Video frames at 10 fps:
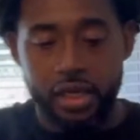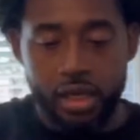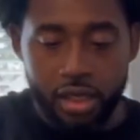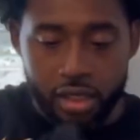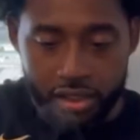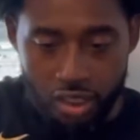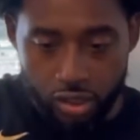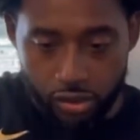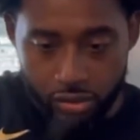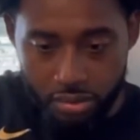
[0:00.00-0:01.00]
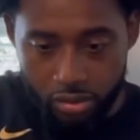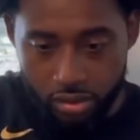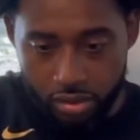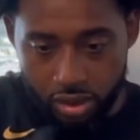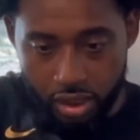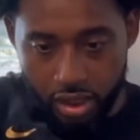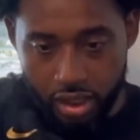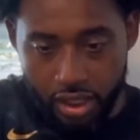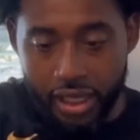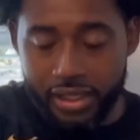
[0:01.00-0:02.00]
So
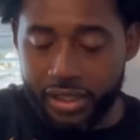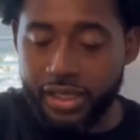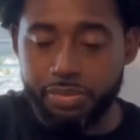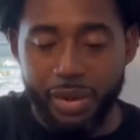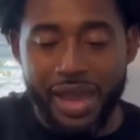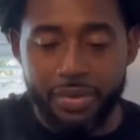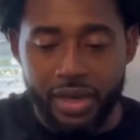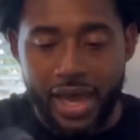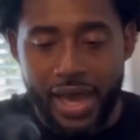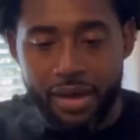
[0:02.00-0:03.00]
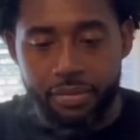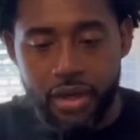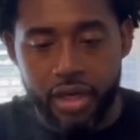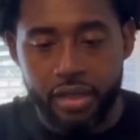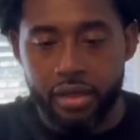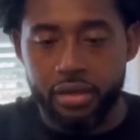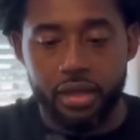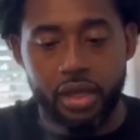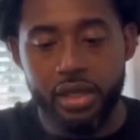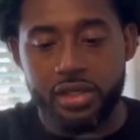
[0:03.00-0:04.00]
it's piping hot, but
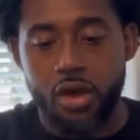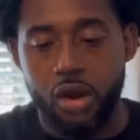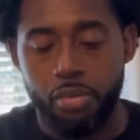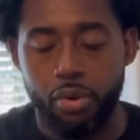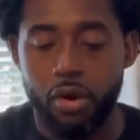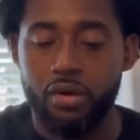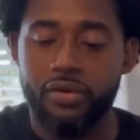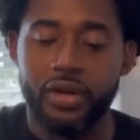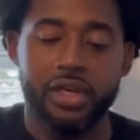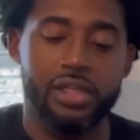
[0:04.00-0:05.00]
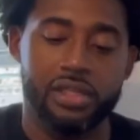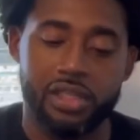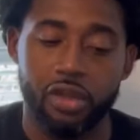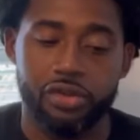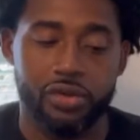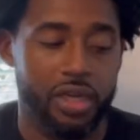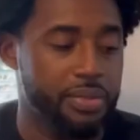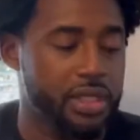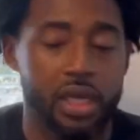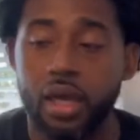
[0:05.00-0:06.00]
it's called a pour over and it slow drips.
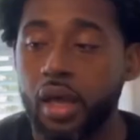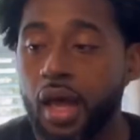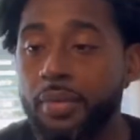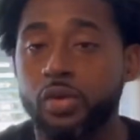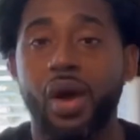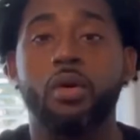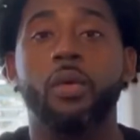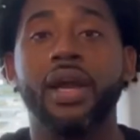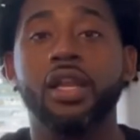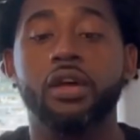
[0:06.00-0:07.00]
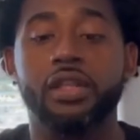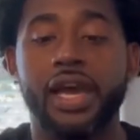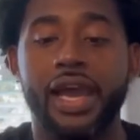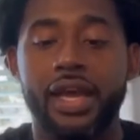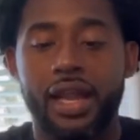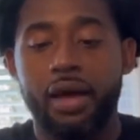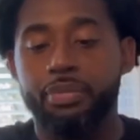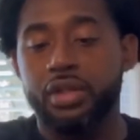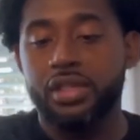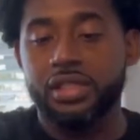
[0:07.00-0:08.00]
So while we're waiting on that, I'll put
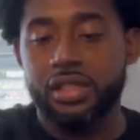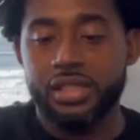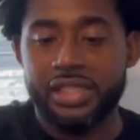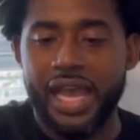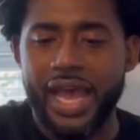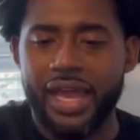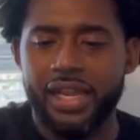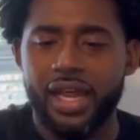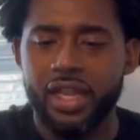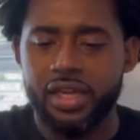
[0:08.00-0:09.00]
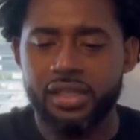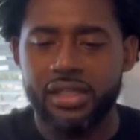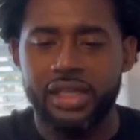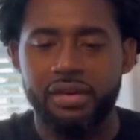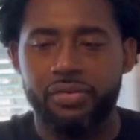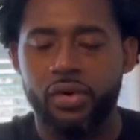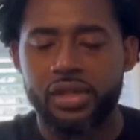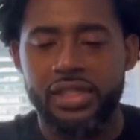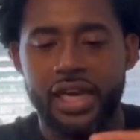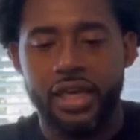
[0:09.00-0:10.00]
this to the side and I'll let it sit for a
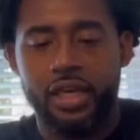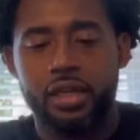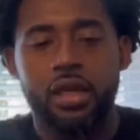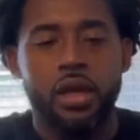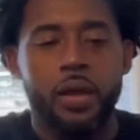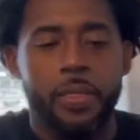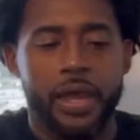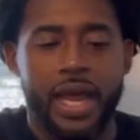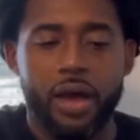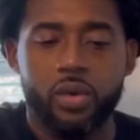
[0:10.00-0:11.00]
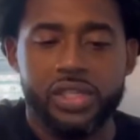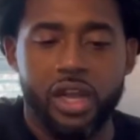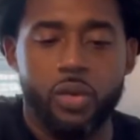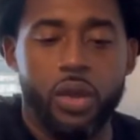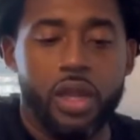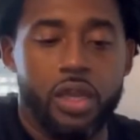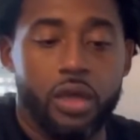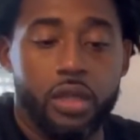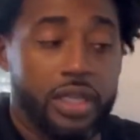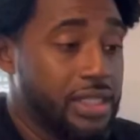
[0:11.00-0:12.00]
second and I will start working on
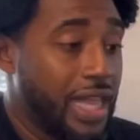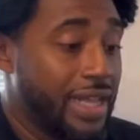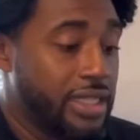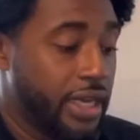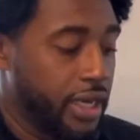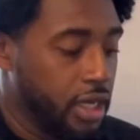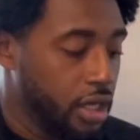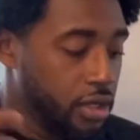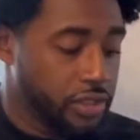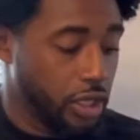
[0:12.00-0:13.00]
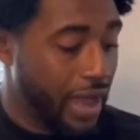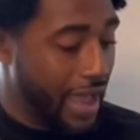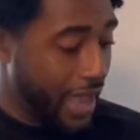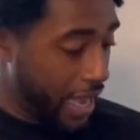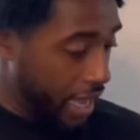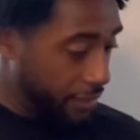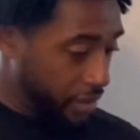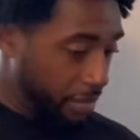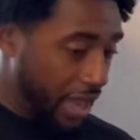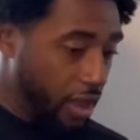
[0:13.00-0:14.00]
this latte. So I have
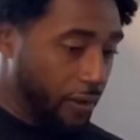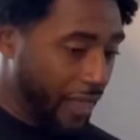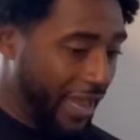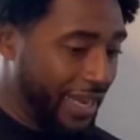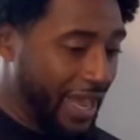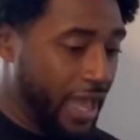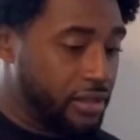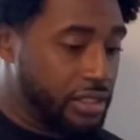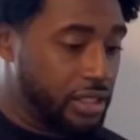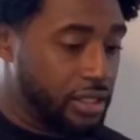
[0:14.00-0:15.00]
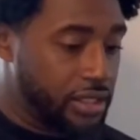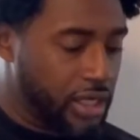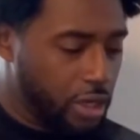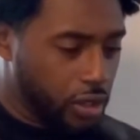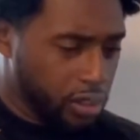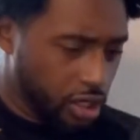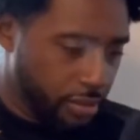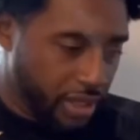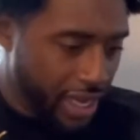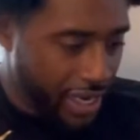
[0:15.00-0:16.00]
about 8 ounces, or no, let me
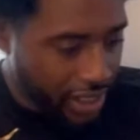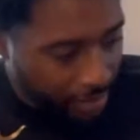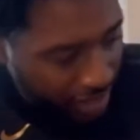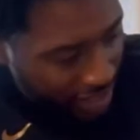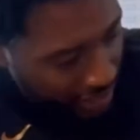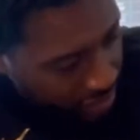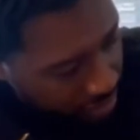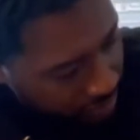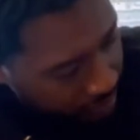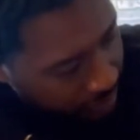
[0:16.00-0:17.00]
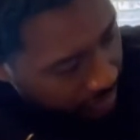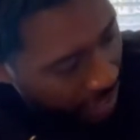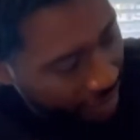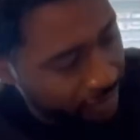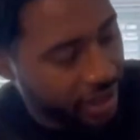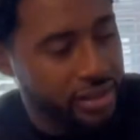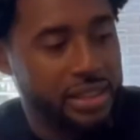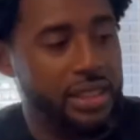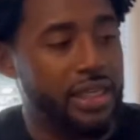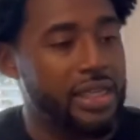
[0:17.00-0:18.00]
lie, I'm lying. I have about
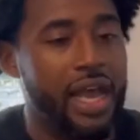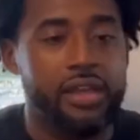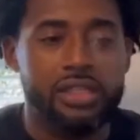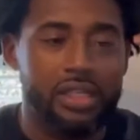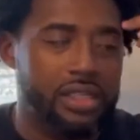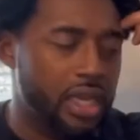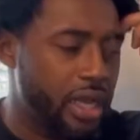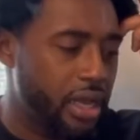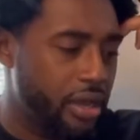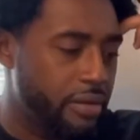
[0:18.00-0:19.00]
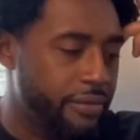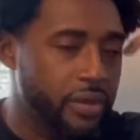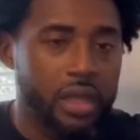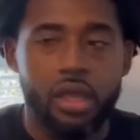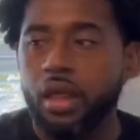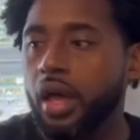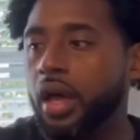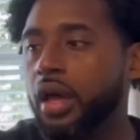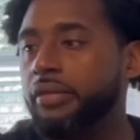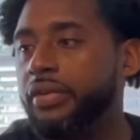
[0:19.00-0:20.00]
6 ounces of
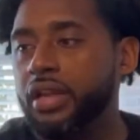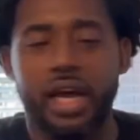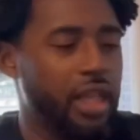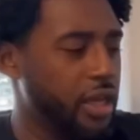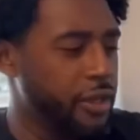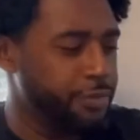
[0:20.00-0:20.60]
vanilla. I'm